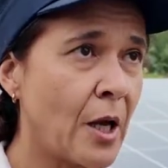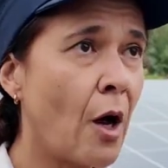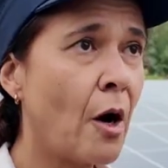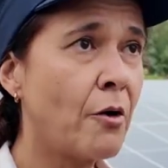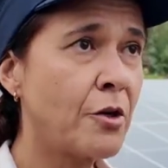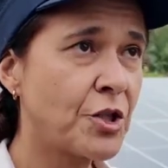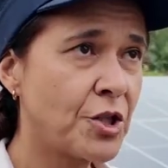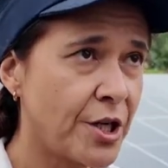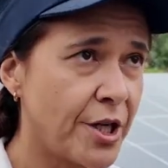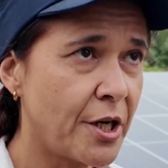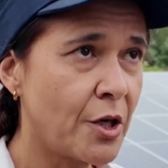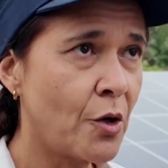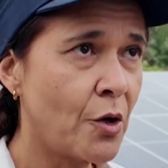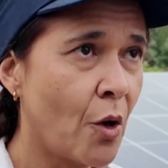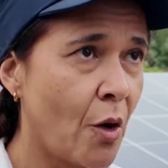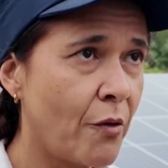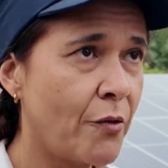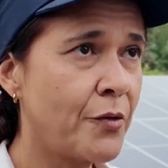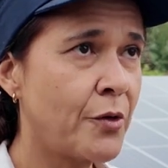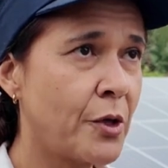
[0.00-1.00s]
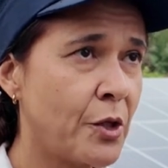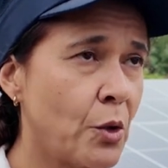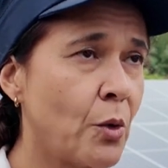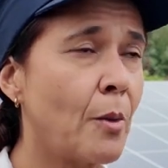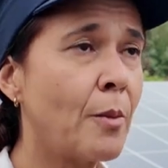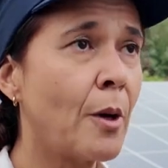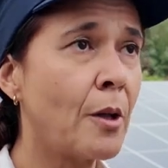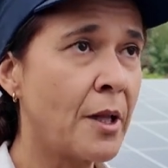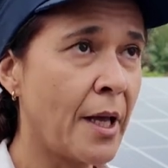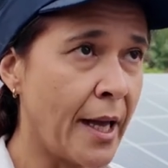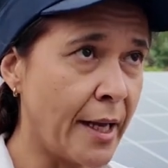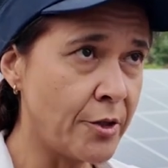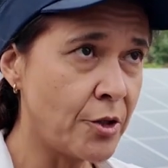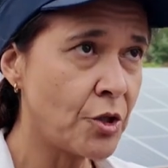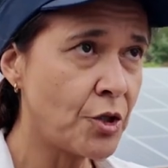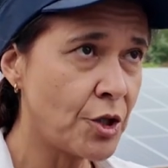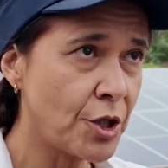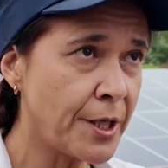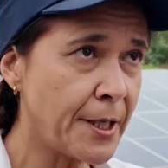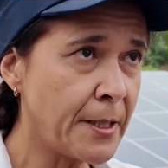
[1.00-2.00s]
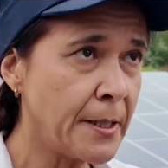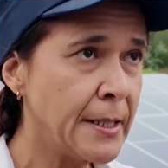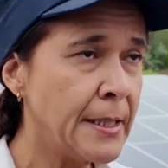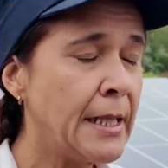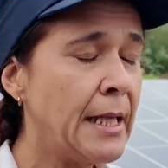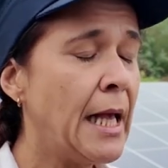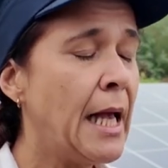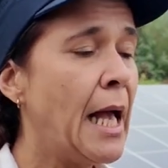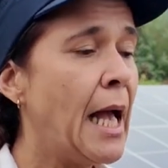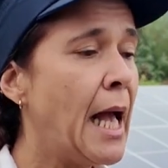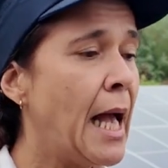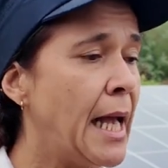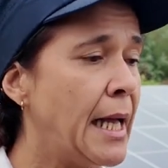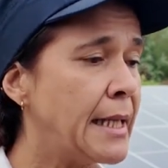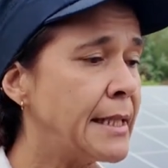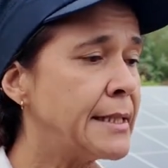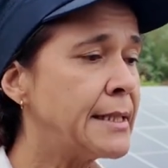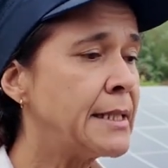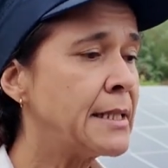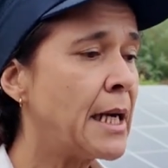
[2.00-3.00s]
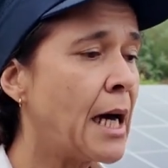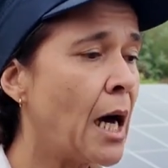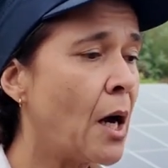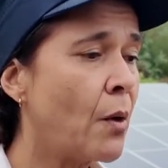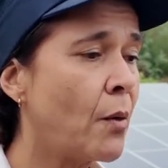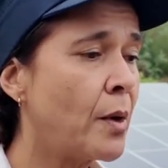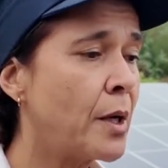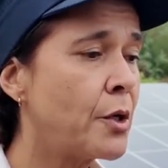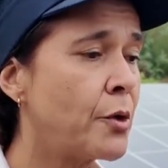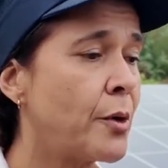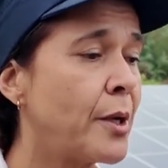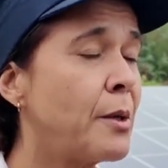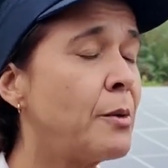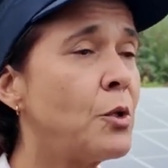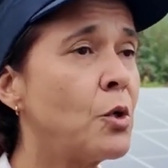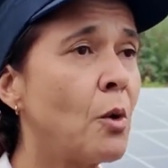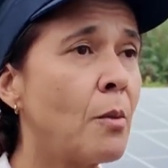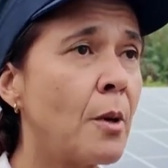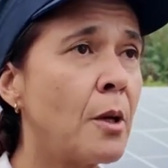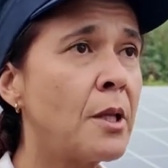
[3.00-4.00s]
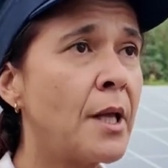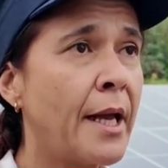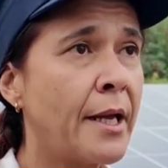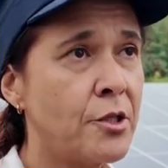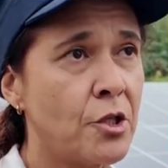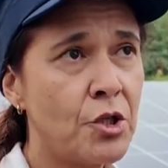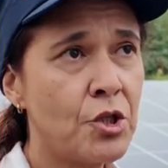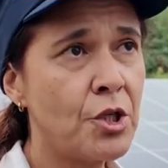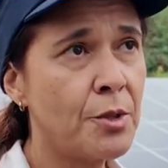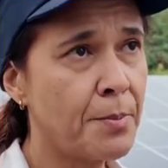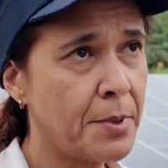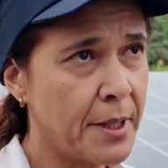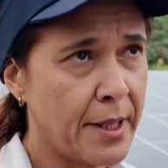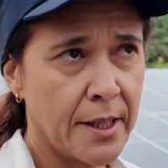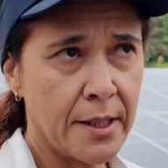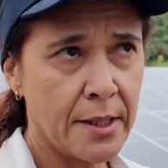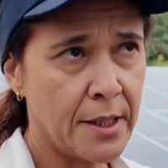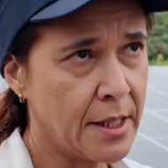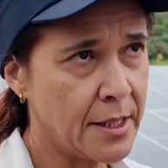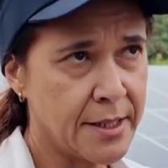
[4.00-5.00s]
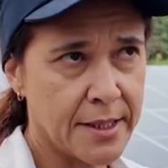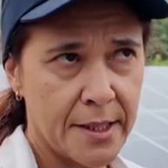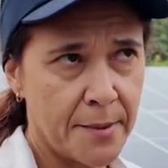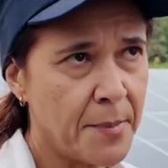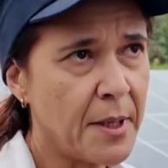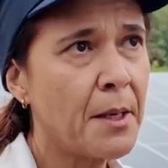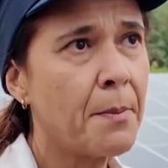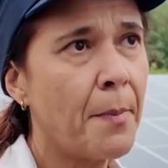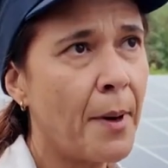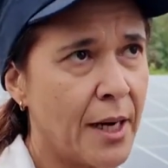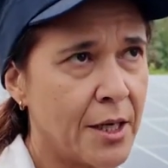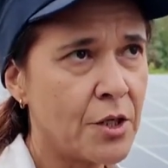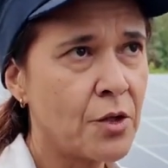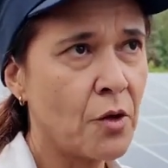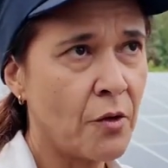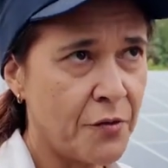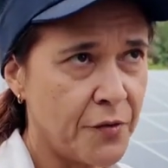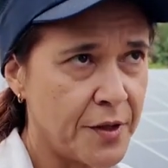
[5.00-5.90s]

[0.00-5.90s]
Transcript: our share of renewable energy, and our renewable energy plan is a big part of